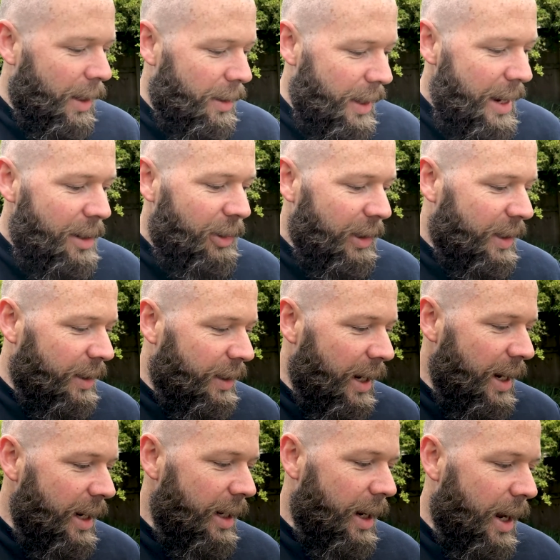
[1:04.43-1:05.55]
Then, just to
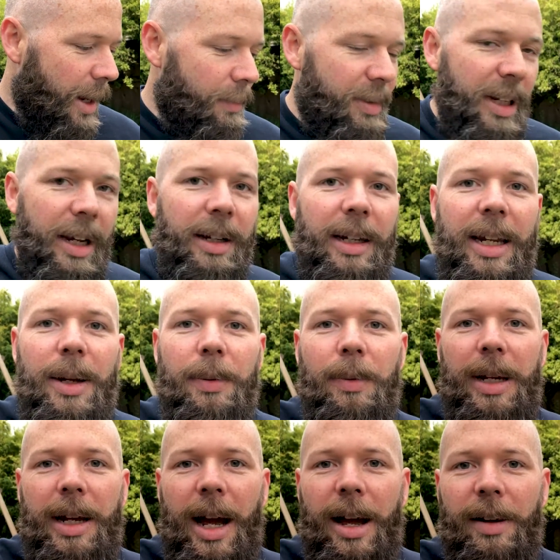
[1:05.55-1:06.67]
say, um, secondly,
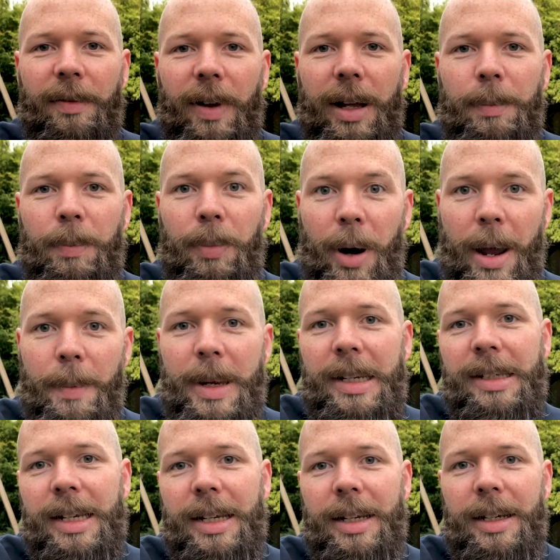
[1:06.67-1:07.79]
we have a prayer
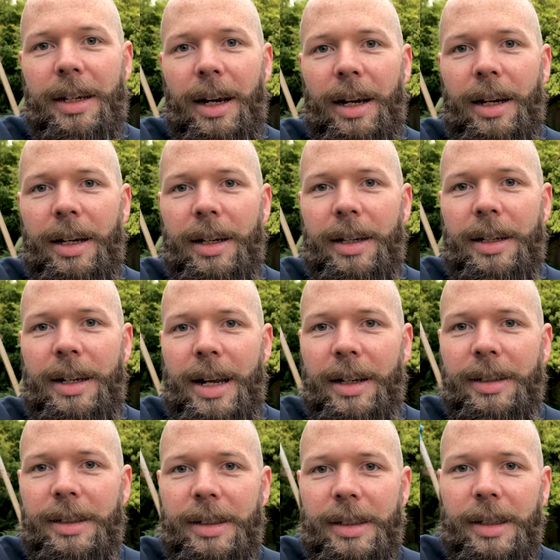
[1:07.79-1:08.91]
meeting uh,
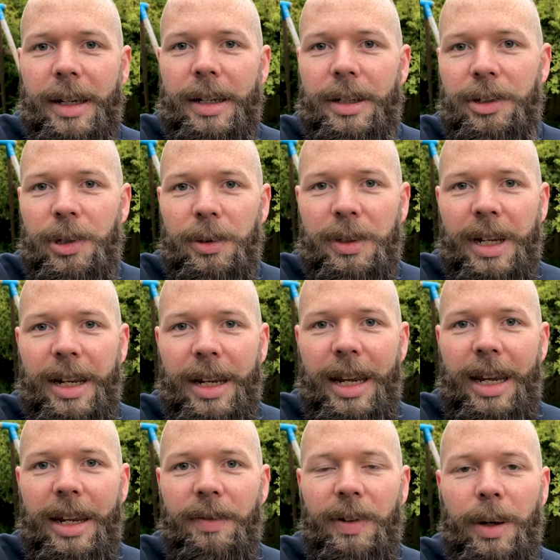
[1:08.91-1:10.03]
next Tuesday
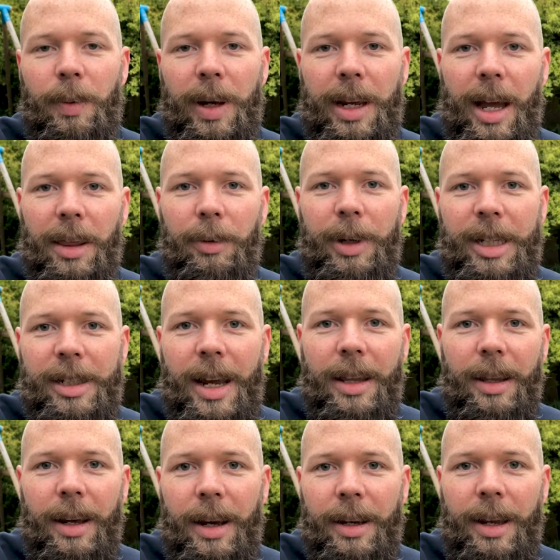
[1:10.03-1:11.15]
evening. We're gathering
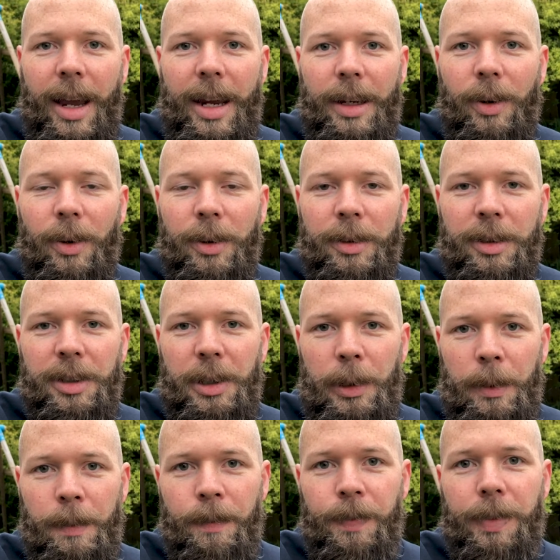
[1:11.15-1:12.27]
together again on
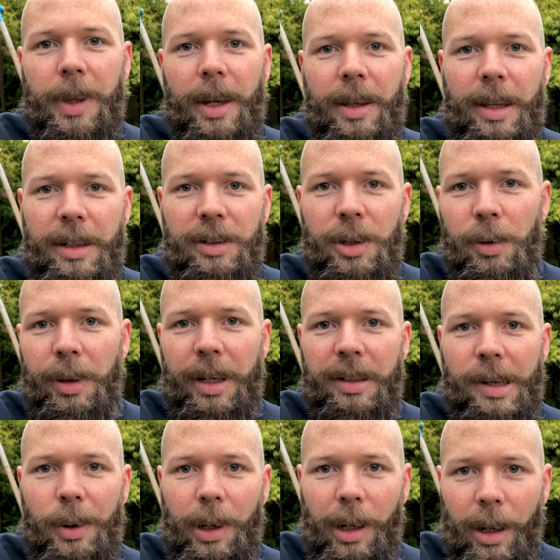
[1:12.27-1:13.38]
Zoom. There's two things
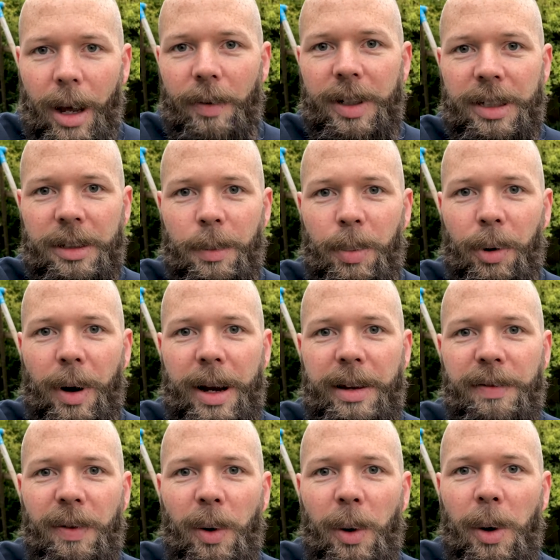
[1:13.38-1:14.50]
I would love us to pray
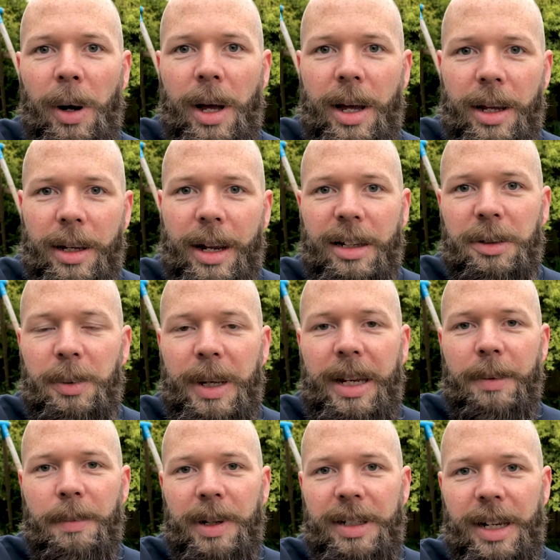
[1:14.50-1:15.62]
for next week
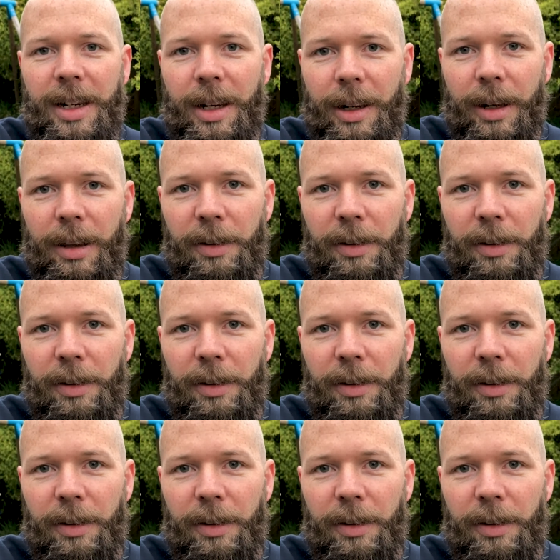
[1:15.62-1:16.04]
in particular.